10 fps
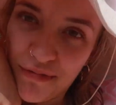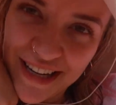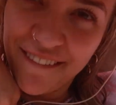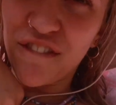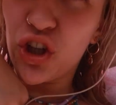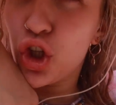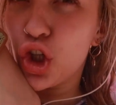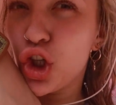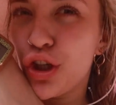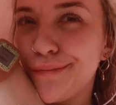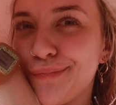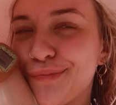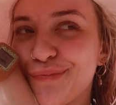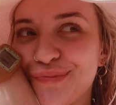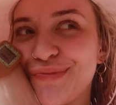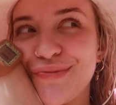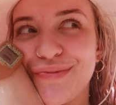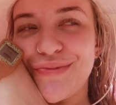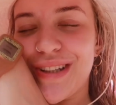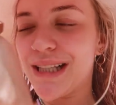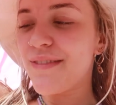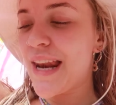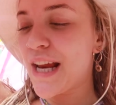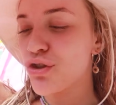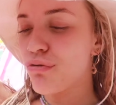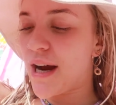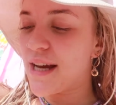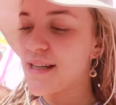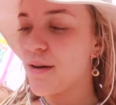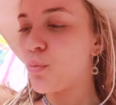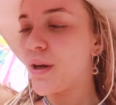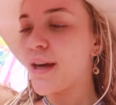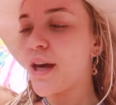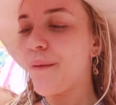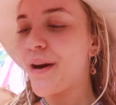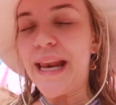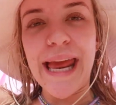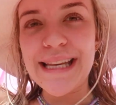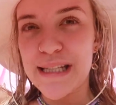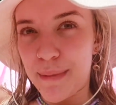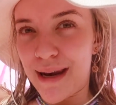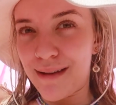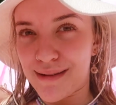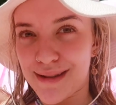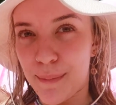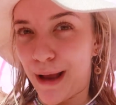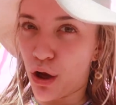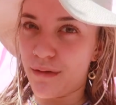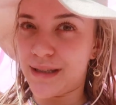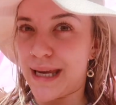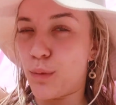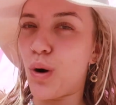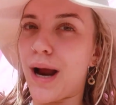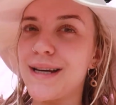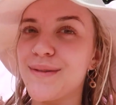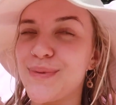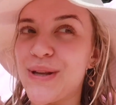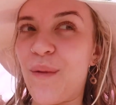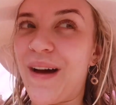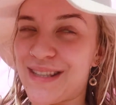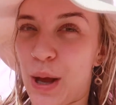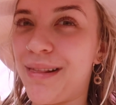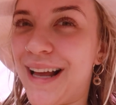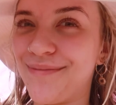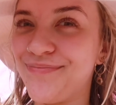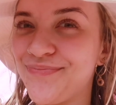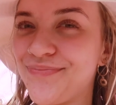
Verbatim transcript: ready for the next ride. And we can go on in 80 minutes back on the same ride. So that's our plan.